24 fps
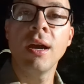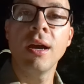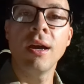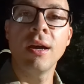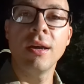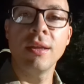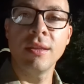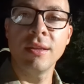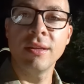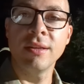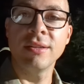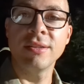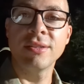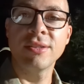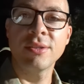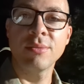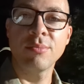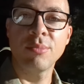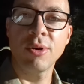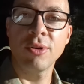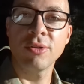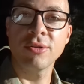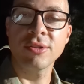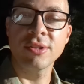And then
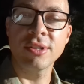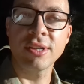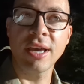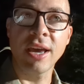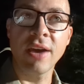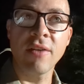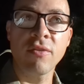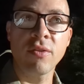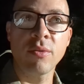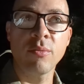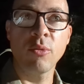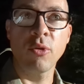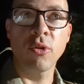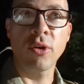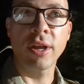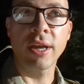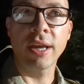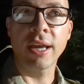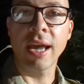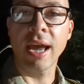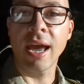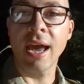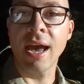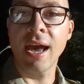supposedly every
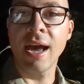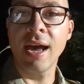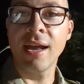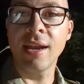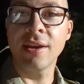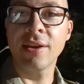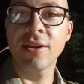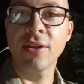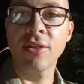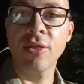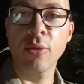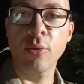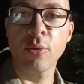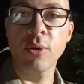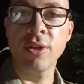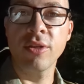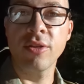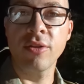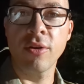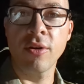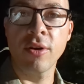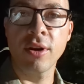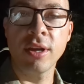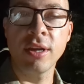morning at
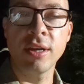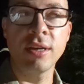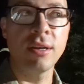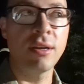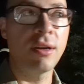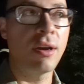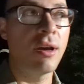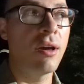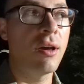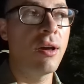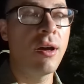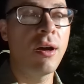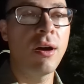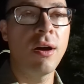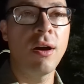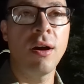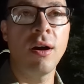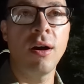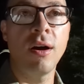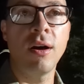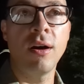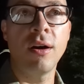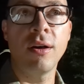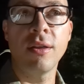330
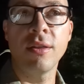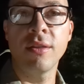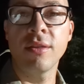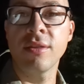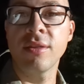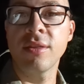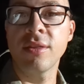uh,